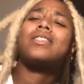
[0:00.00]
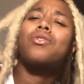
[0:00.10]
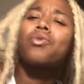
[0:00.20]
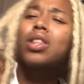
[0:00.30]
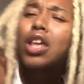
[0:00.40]

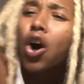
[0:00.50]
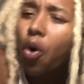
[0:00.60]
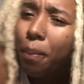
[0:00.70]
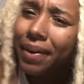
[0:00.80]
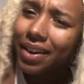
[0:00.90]
really
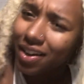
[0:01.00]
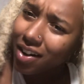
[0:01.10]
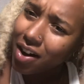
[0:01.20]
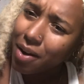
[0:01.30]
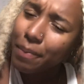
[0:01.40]
open
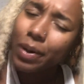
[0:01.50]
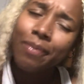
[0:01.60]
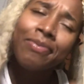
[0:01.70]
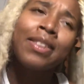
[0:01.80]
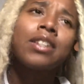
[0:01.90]
up,
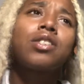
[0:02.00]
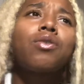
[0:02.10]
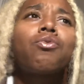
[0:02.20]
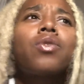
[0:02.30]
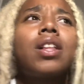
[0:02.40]
to
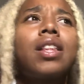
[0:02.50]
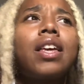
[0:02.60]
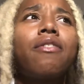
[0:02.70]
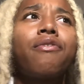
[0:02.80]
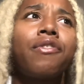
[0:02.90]

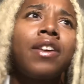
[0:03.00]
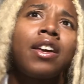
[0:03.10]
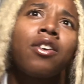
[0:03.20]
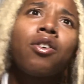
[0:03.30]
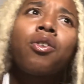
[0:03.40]
really
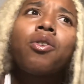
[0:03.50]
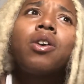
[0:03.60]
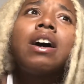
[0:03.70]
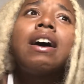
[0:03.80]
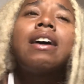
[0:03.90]
feel
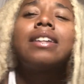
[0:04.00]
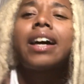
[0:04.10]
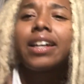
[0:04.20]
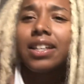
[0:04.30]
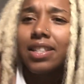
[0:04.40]

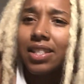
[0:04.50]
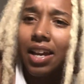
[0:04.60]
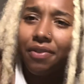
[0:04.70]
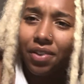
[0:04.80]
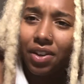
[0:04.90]
like it's
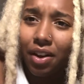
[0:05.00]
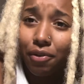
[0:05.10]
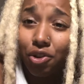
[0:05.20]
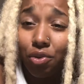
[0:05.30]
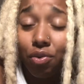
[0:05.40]
safe enough
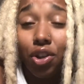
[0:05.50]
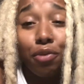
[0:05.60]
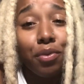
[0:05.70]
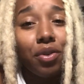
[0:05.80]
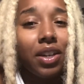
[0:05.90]
to
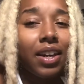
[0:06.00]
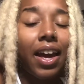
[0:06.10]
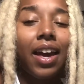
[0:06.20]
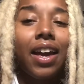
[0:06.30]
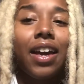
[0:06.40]

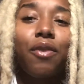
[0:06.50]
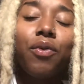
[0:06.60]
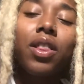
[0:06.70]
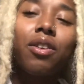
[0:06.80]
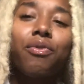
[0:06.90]
communicate and
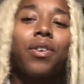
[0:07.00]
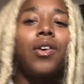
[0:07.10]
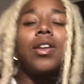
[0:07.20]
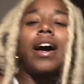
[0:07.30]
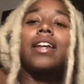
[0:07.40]
really feel
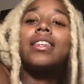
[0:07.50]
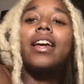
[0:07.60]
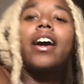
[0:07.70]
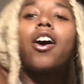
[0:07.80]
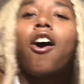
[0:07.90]
like
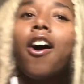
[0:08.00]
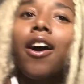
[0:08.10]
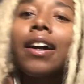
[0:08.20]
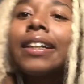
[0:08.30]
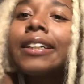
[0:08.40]
they are